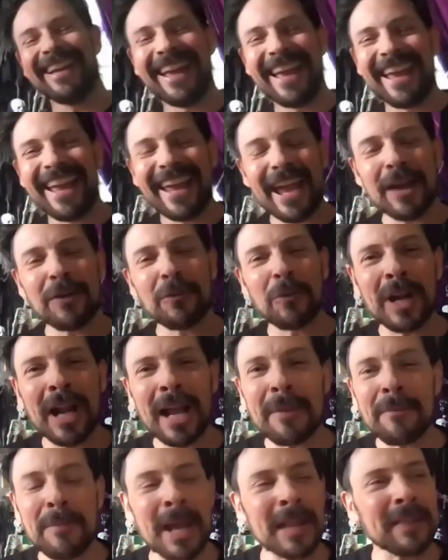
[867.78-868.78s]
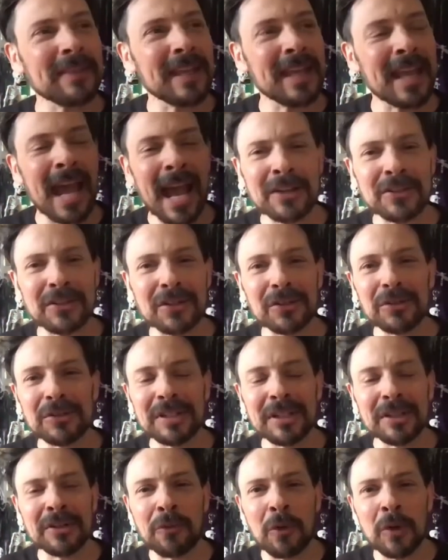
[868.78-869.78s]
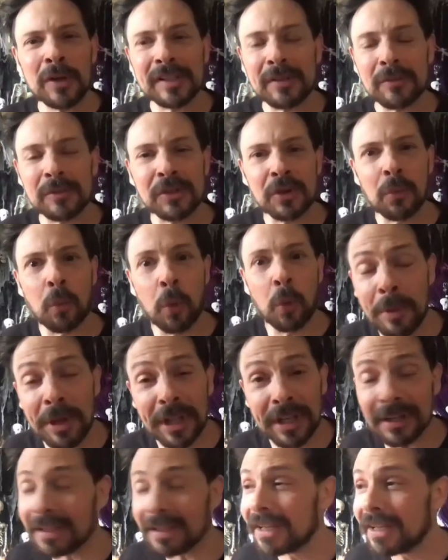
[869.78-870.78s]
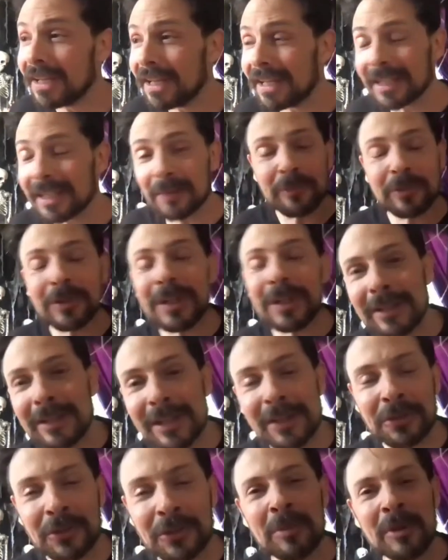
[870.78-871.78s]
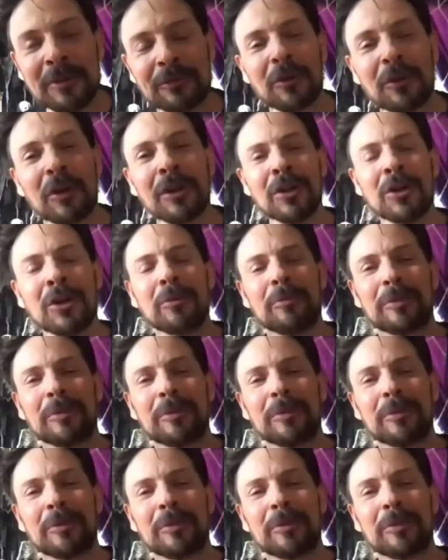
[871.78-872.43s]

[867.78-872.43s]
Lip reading: And when I met the actor who did the voice, it was a woman, and it completely threw me for a loop.